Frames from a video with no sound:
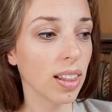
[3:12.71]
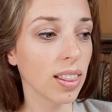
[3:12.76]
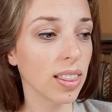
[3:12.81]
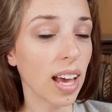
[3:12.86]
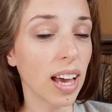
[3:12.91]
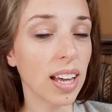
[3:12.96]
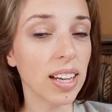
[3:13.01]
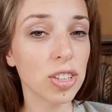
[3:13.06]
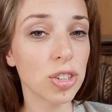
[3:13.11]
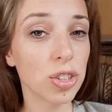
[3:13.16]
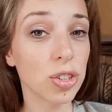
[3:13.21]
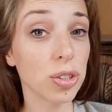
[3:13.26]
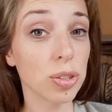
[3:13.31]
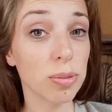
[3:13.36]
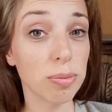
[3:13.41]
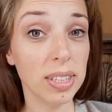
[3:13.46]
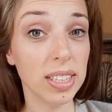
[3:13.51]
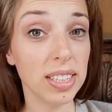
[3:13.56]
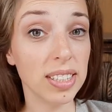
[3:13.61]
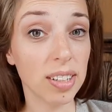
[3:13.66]
That is just
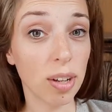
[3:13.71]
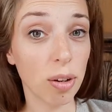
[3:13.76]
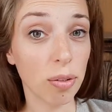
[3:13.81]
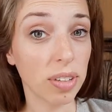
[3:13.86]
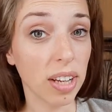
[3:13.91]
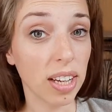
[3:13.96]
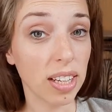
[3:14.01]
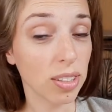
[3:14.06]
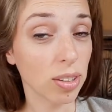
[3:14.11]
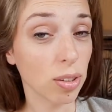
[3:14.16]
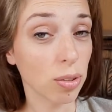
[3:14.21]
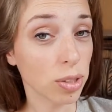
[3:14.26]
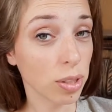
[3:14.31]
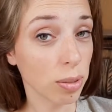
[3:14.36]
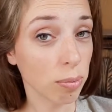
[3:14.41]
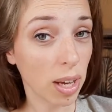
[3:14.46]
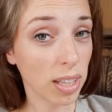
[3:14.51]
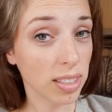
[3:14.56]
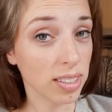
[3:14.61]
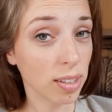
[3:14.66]
me self-diagnosing
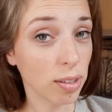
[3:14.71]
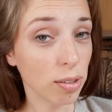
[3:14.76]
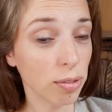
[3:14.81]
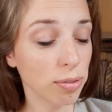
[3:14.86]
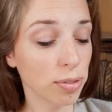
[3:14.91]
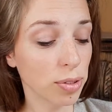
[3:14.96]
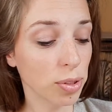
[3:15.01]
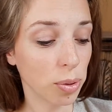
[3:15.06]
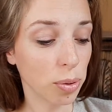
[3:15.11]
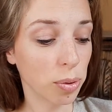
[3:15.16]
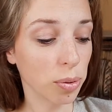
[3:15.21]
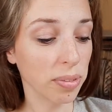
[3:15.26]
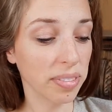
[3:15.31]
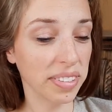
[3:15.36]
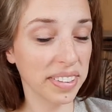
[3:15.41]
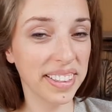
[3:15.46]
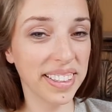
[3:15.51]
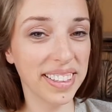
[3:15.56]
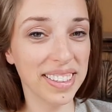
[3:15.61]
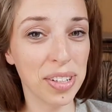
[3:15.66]
myself, so
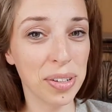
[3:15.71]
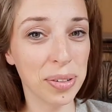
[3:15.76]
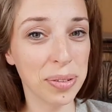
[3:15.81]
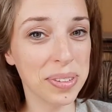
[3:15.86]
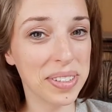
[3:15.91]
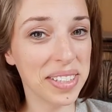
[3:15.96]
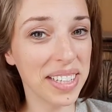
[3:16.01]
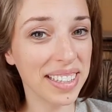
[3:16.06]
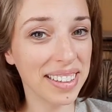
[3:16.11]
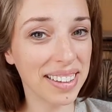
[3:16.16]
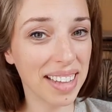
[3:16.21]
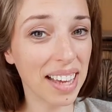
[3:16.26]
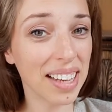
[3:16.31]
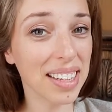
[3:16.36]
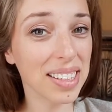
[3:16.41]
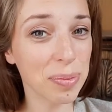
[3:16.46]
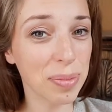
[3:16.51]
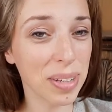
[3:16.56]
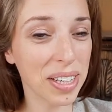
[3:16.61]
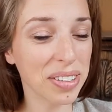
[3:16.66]
don't take that
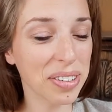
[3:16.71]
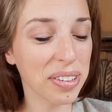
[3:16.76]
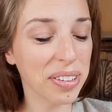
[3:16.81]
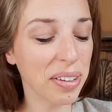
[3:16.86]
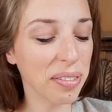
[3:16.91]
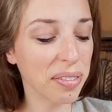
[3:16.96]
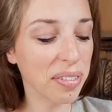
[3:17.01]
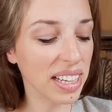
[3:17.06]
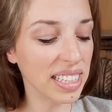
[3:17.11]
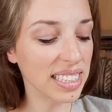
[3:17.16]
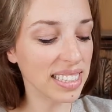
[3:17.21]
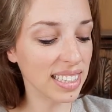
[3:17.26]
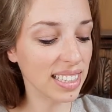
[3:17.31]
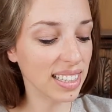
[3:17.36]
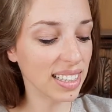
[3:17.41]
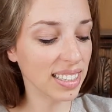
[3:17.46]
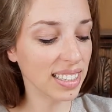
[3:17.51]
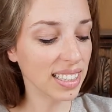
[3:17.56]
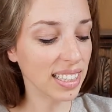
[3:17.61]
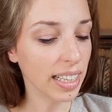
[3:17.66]
as medical advice either.